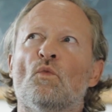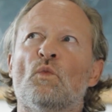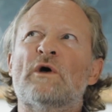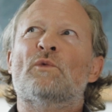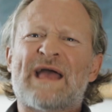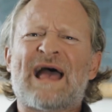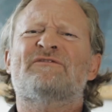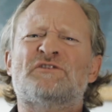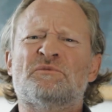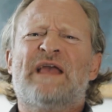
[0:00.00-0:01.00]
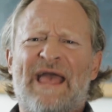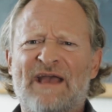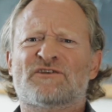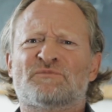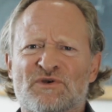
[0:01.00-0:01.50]
will we have to be
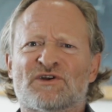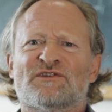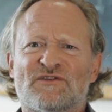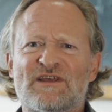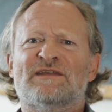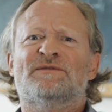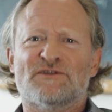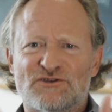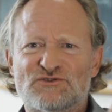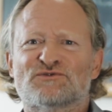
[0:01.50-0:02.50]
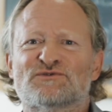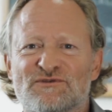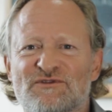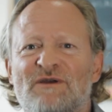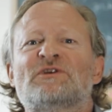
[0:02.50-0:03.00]
experts in the
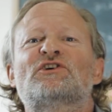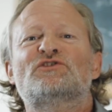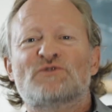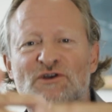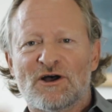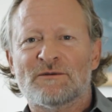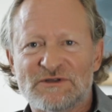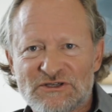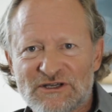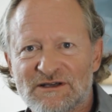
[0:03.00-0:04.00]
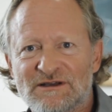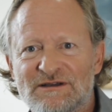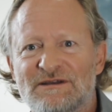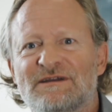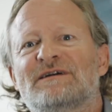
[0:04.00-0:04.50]
tools? I mean, you go to a carpenter.
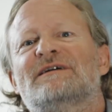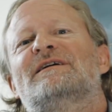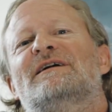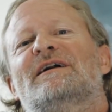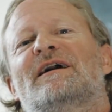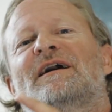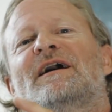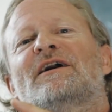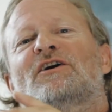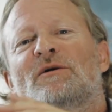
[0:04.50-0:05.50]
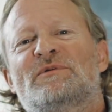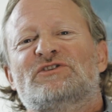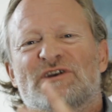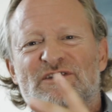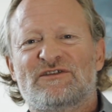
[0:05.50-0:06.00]
A
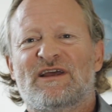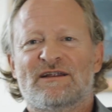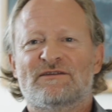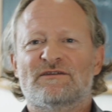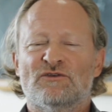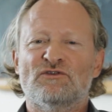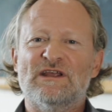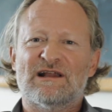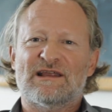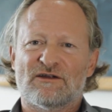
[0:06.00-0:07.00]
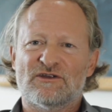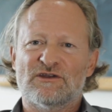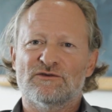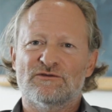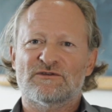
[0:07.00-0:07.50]
carpenter understands uniquely how to
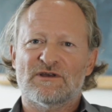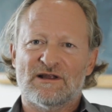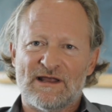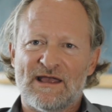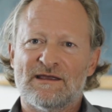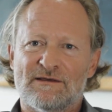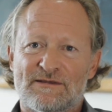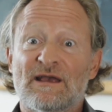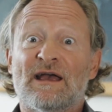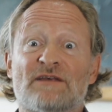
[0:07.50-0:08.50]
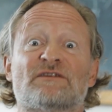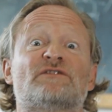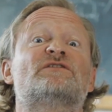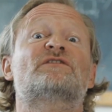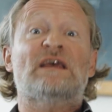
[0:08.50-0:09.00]
use a lathe, has a
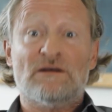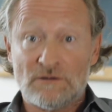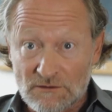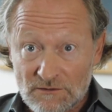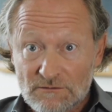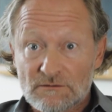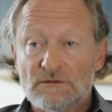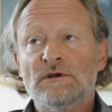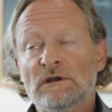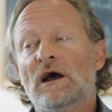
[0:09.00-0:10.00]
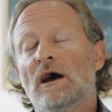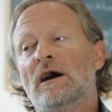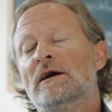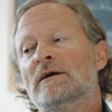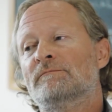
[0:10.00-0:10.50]
skill
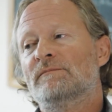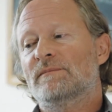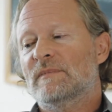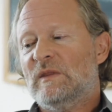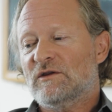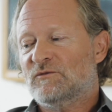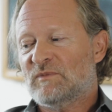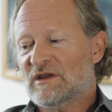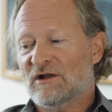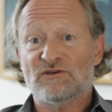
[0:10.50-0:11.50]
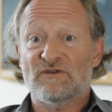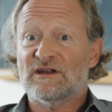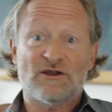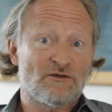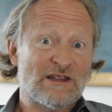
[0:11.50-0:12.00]
um, that's been
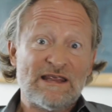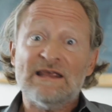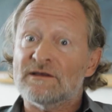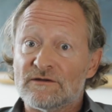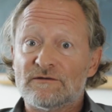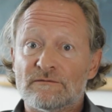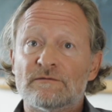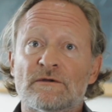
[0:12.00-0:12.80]
cultivated over years.